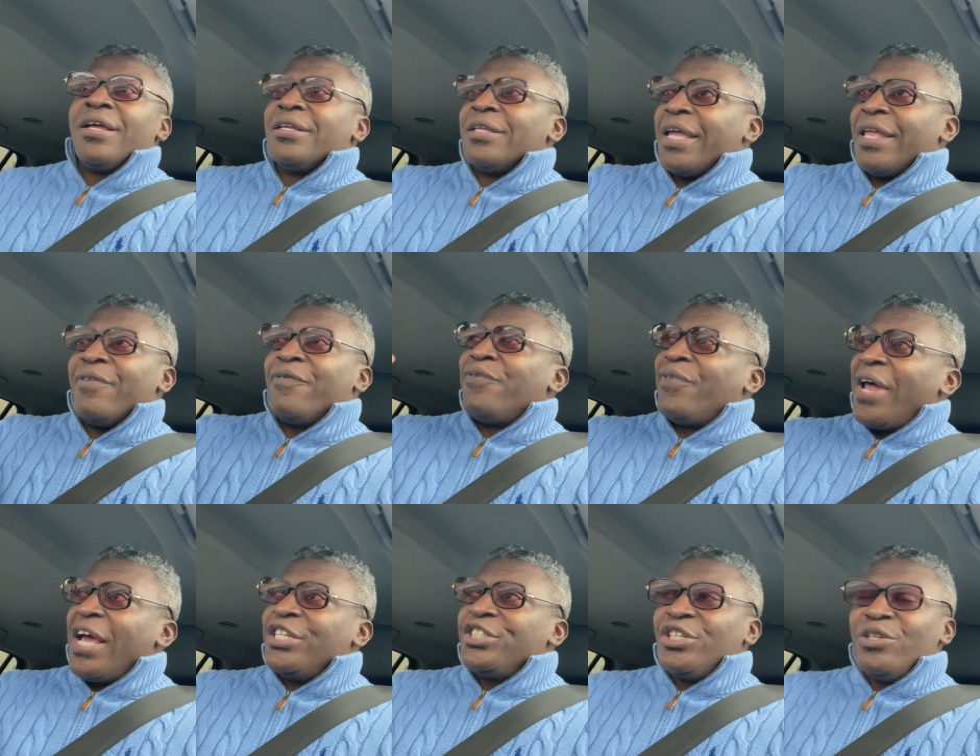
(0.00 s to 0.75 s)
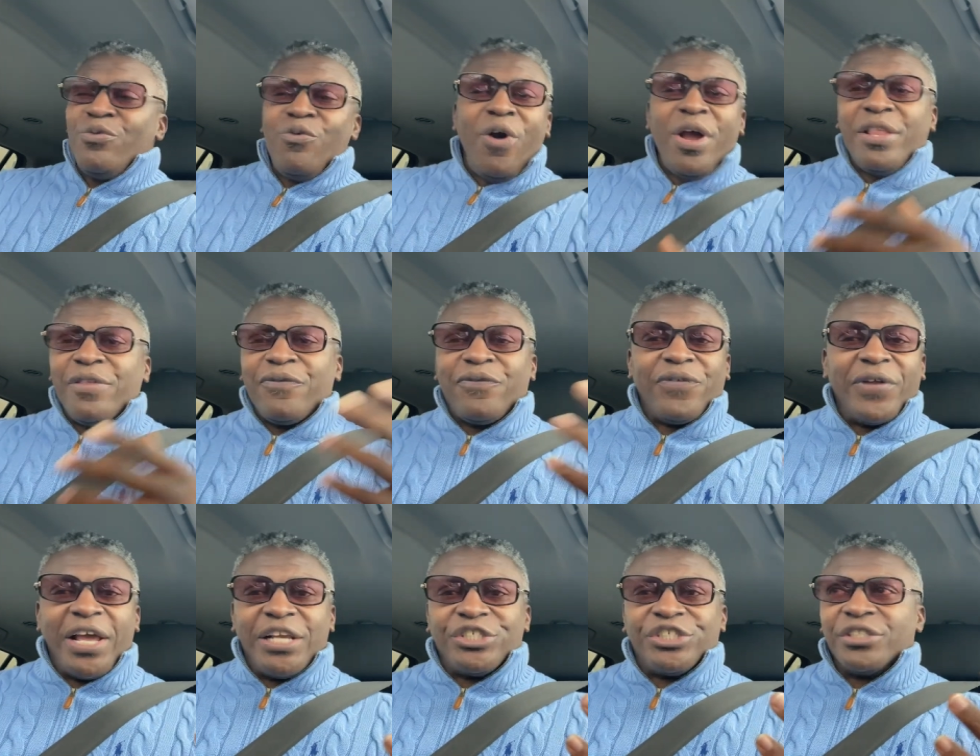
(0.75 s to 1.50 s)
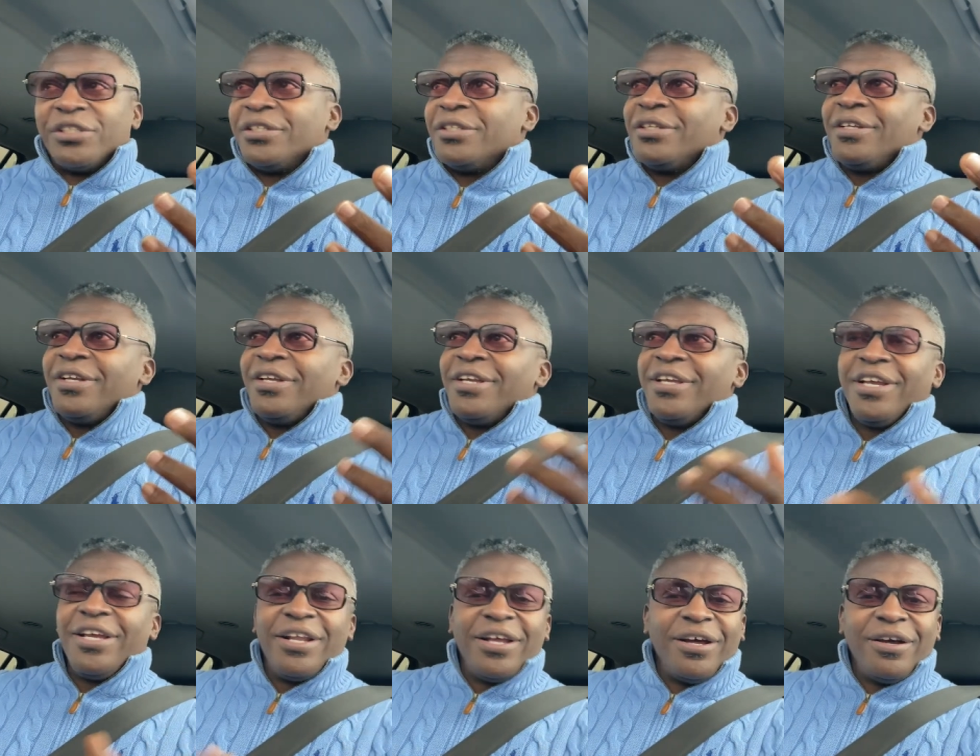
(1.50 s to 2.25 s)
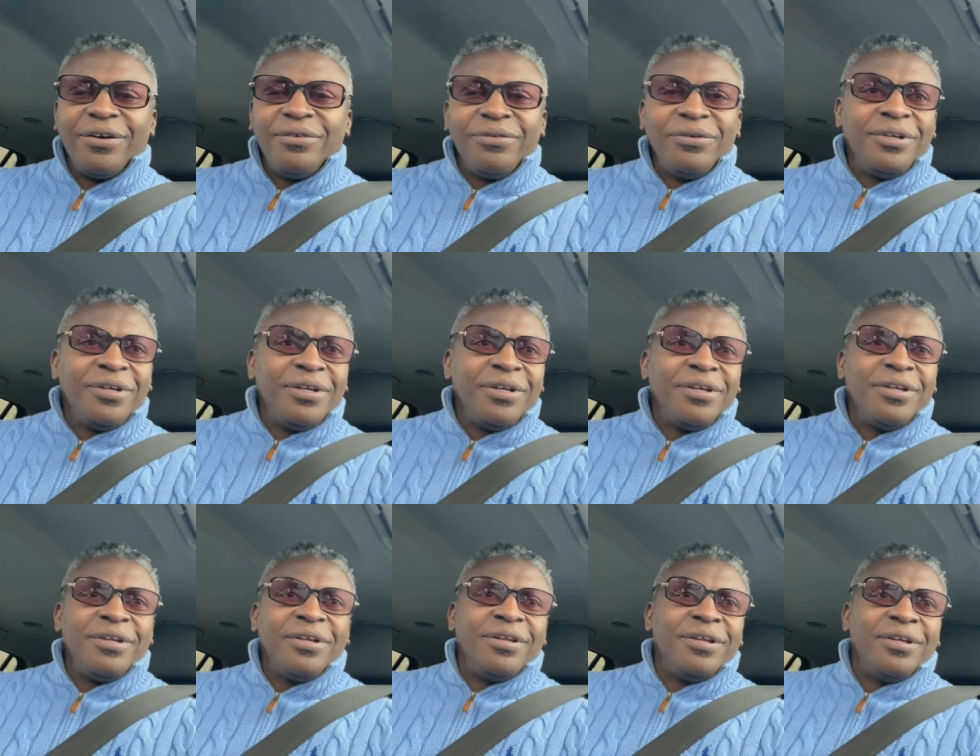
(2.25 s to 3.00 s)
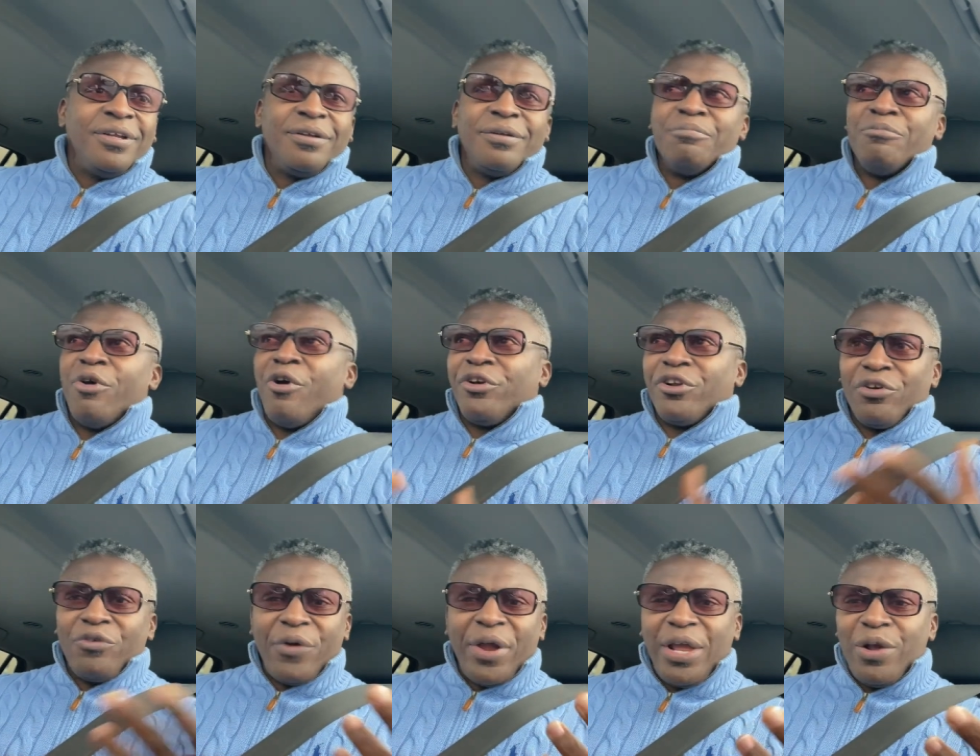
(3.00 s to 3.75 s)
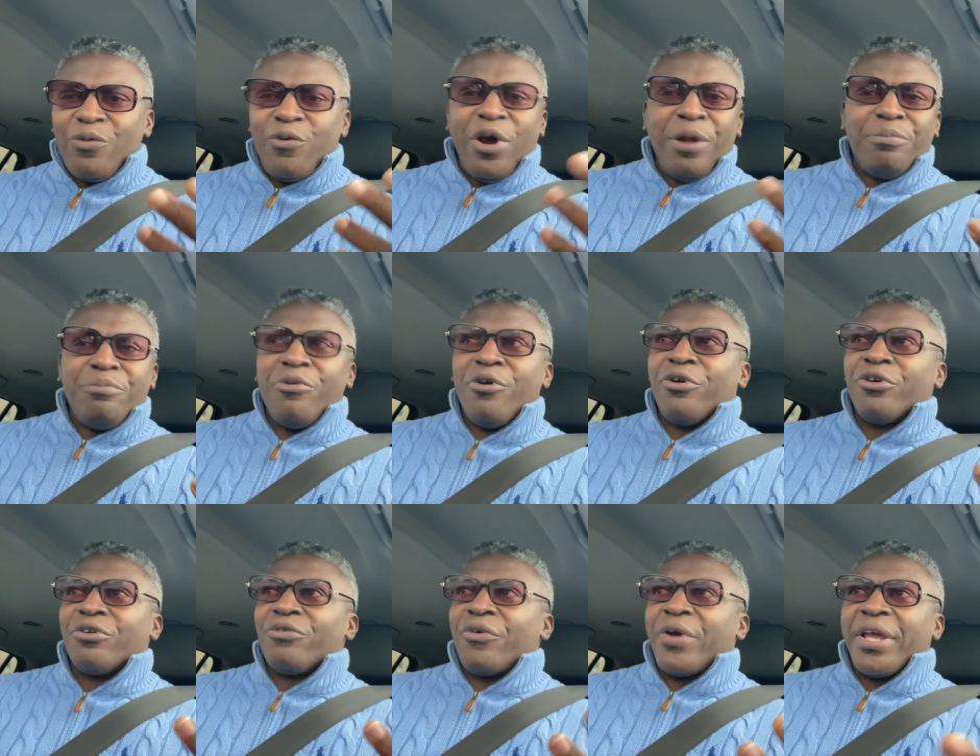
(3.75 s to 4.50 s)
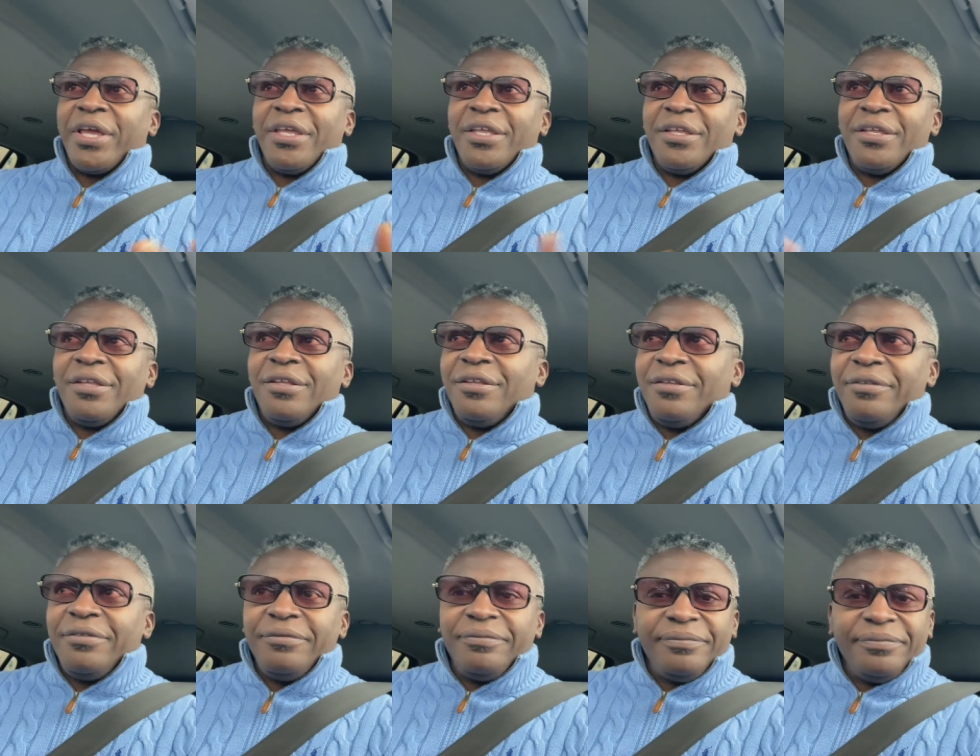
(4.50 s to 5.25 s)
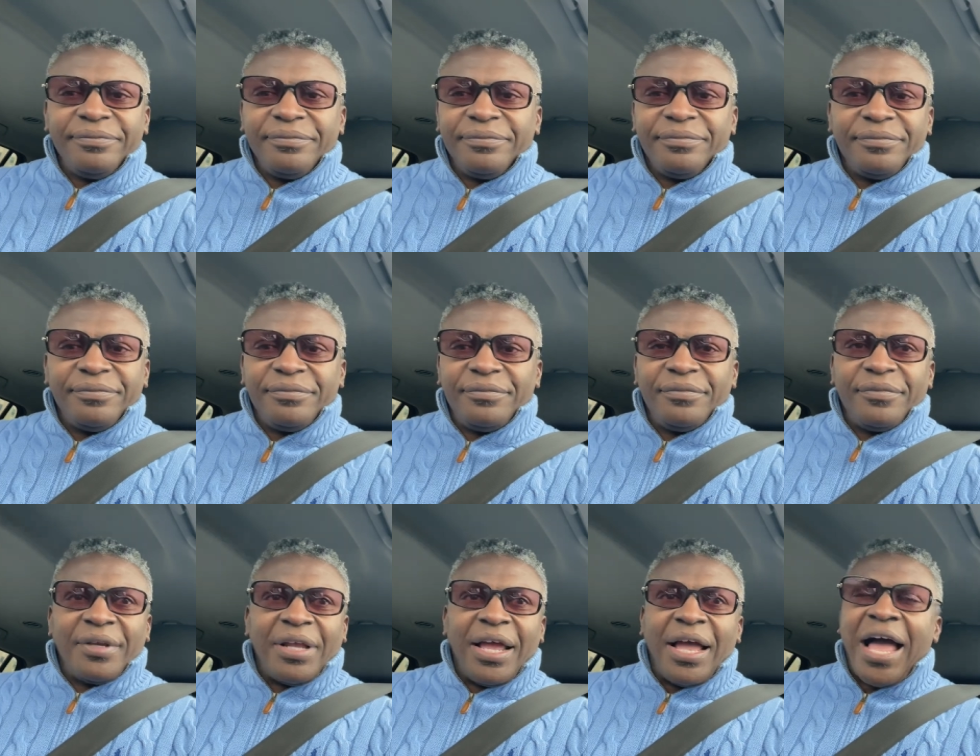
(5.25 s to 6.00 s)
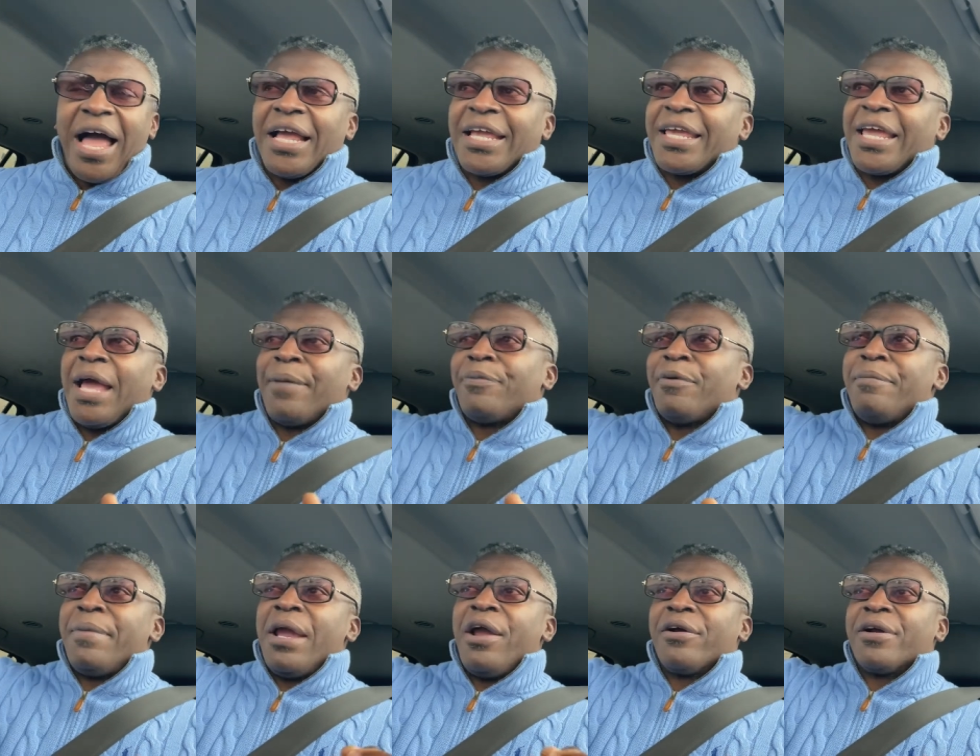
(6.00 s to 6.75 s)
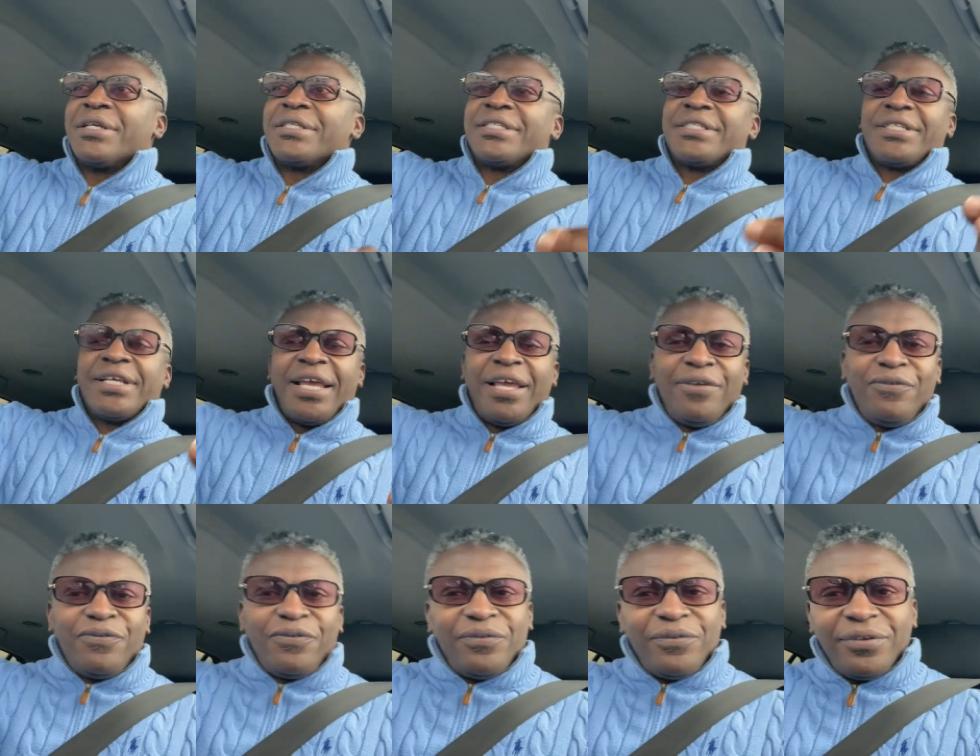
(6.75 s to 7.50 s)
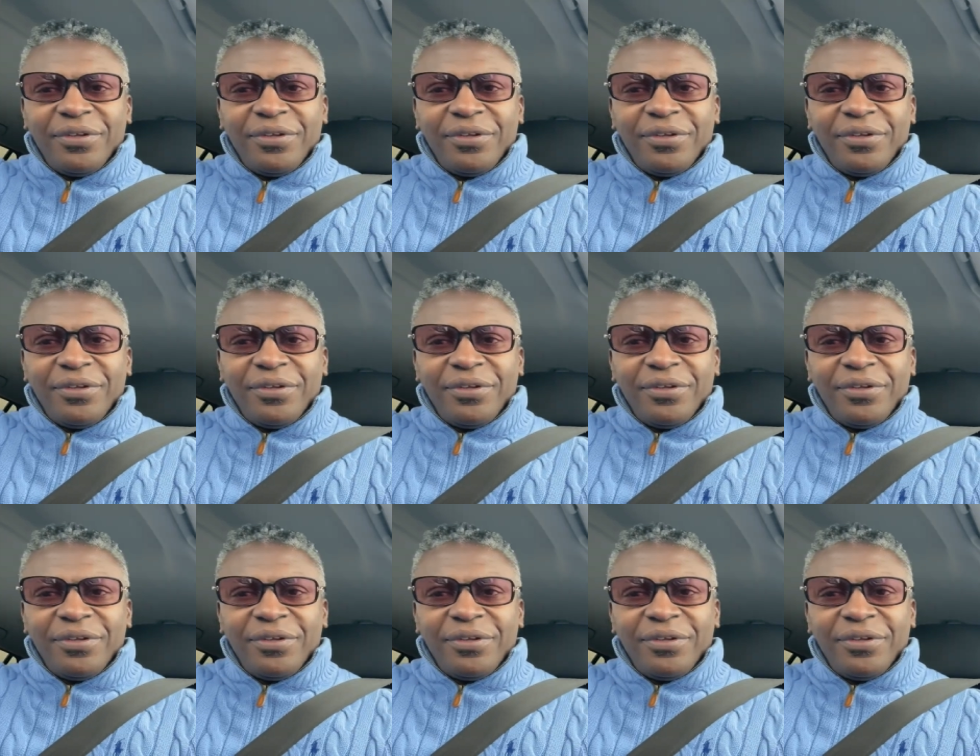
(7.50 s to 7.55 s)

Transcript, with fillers: inflation. What inflation? You know, murder rate. What murder rate? I kept America safe.